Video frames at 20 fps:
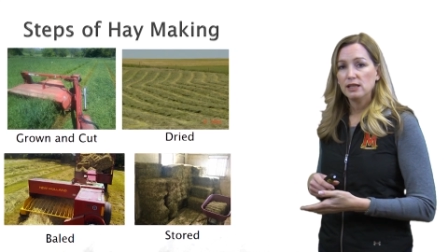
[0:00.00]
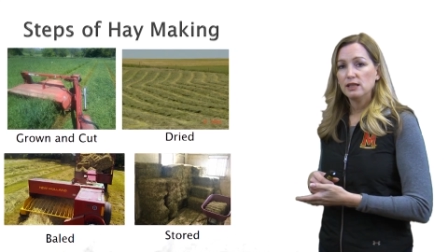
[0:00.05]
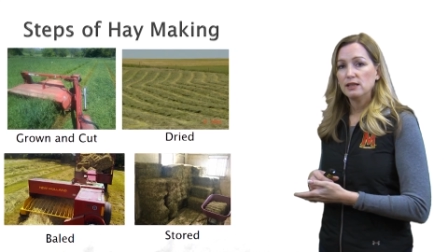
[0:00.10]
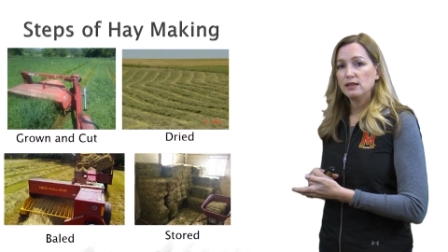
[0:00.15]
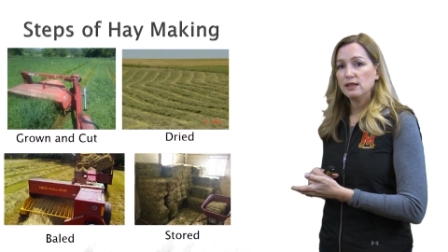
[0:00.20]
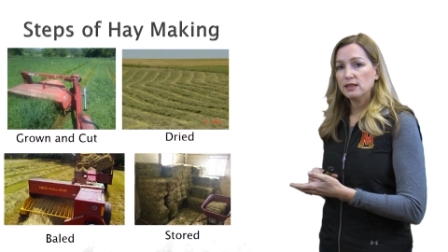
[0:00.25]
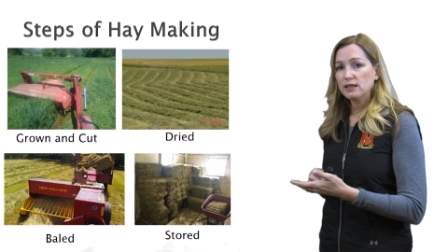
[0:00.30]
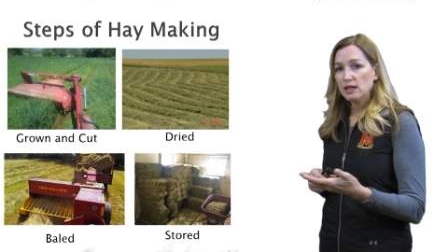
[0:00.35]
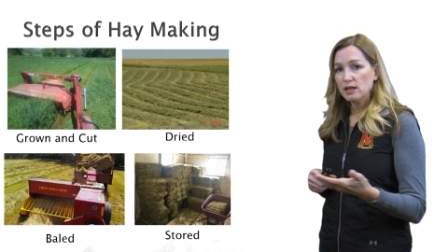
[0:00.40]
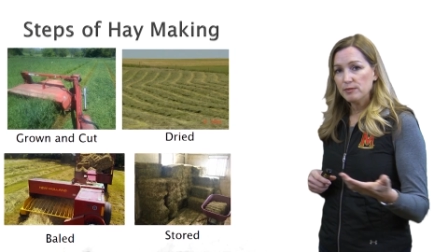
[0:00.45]

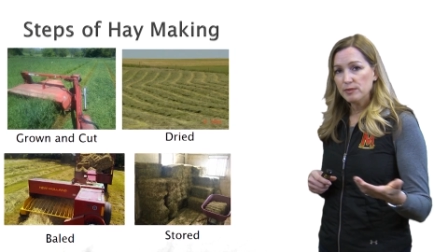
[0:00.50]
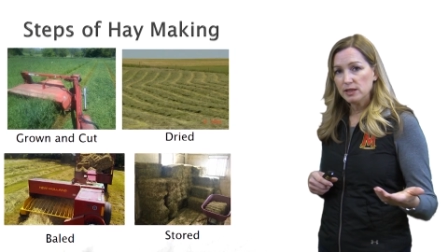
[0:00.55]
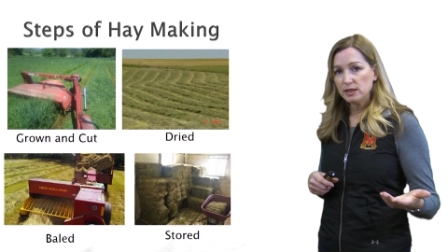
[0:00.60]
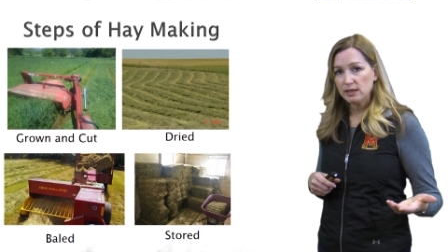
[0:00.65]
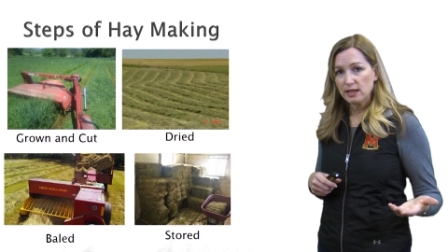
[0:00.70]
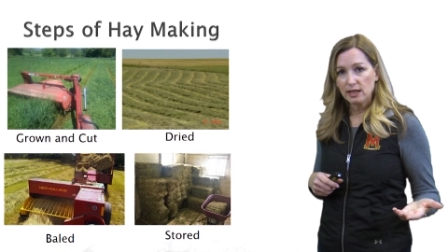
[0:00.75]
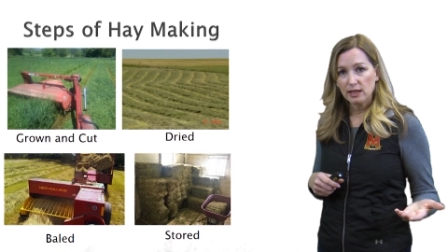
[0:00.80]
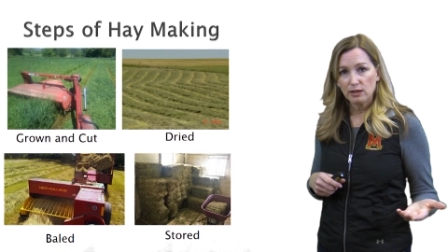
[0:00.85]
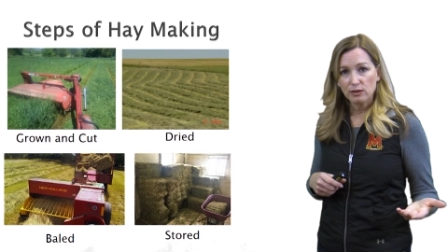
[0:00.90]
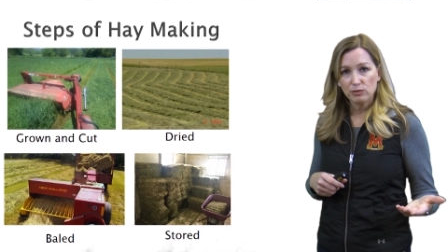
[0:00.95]
They come in
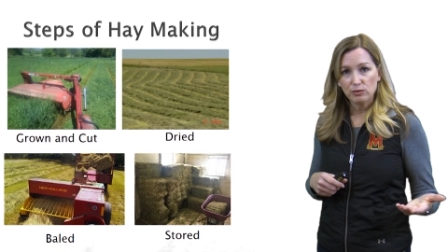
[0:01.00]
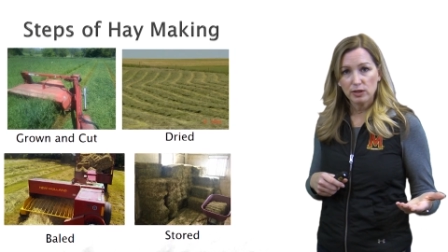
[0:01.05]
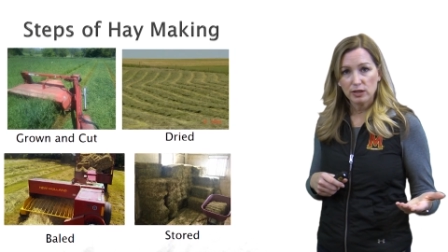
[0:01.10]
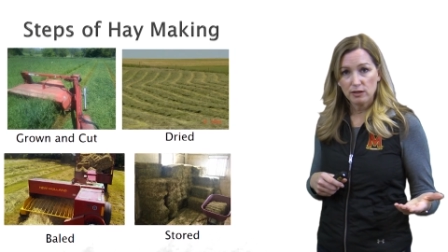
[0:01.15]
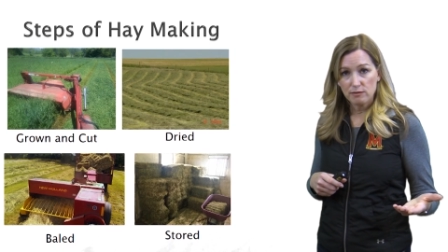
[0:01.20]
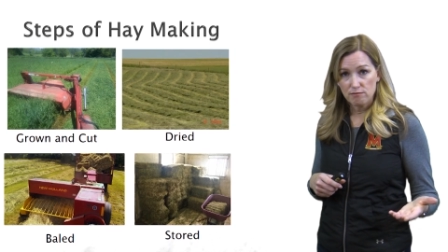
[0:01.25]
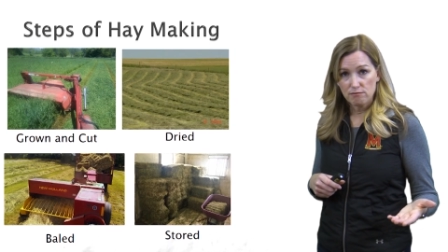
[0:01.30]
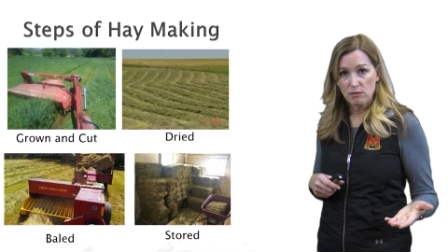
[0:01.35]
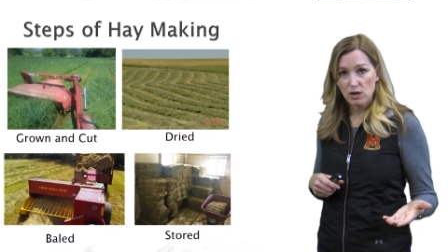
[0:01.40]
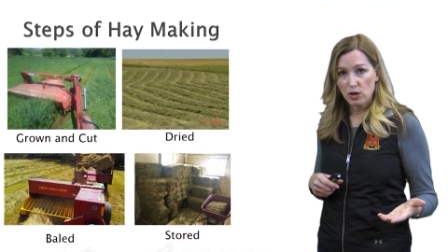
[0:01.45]
there with a
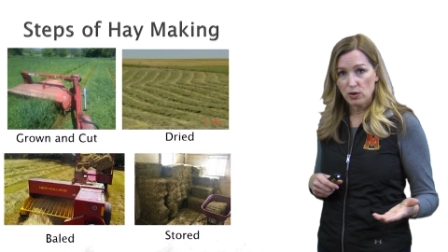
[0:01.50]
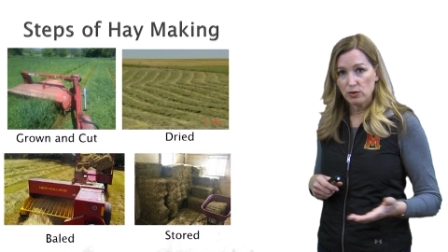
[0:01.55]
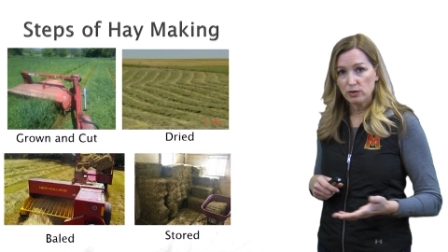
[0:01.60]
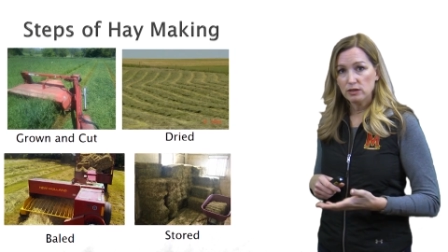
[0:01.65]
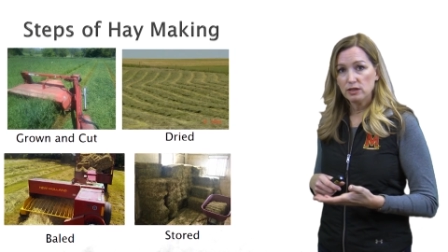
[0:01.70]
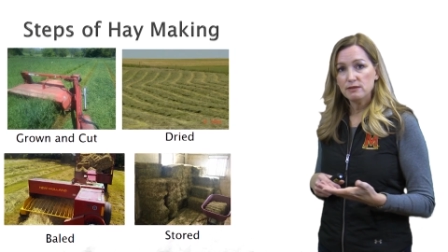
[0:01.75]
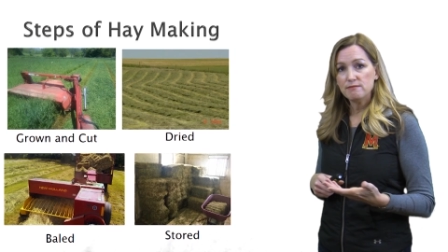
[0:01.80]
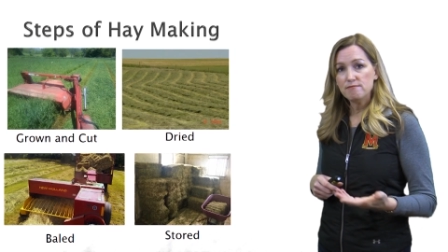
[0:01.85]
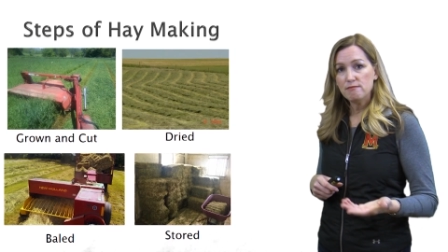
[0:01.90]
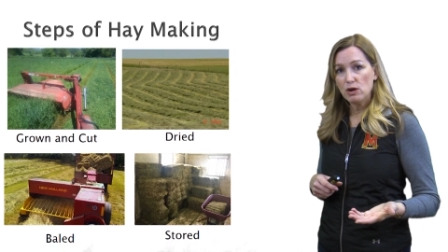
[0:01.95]
mower
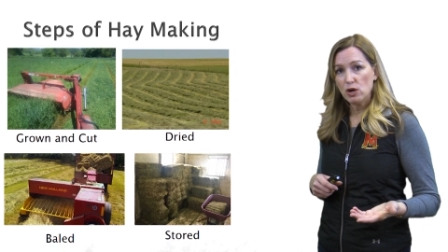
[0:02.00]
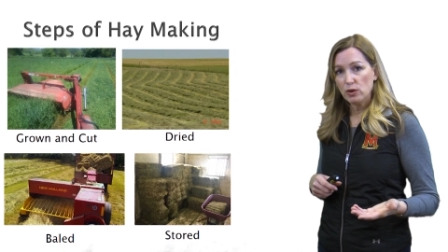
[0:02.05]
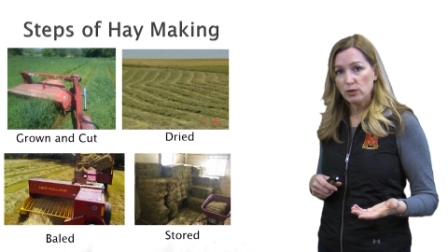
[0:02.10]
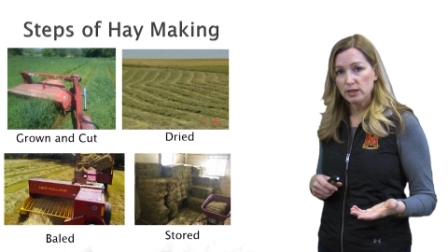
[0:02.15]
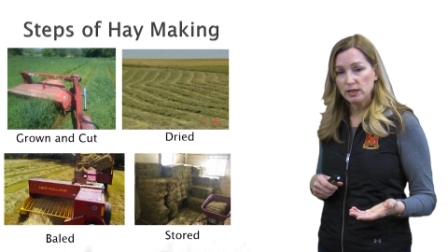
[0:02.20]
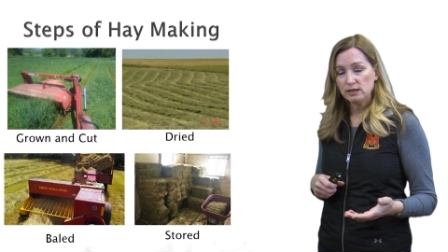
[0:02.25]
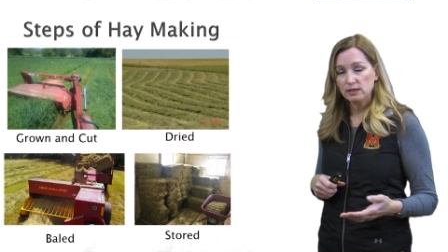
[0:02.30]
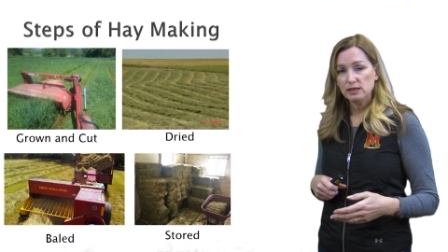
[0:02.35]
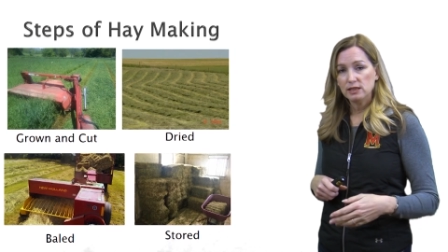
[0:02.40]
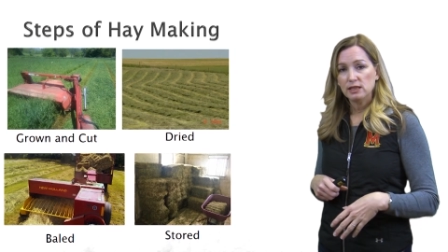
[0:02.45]
and mow
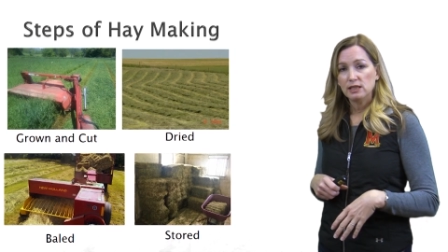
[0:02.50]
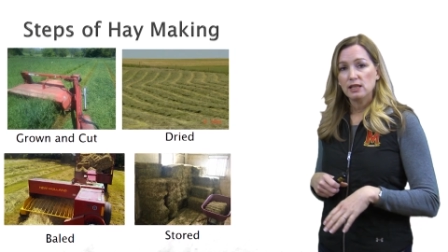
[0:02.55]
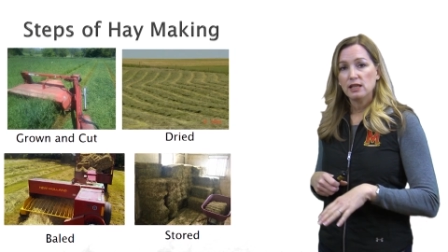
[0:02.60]
it.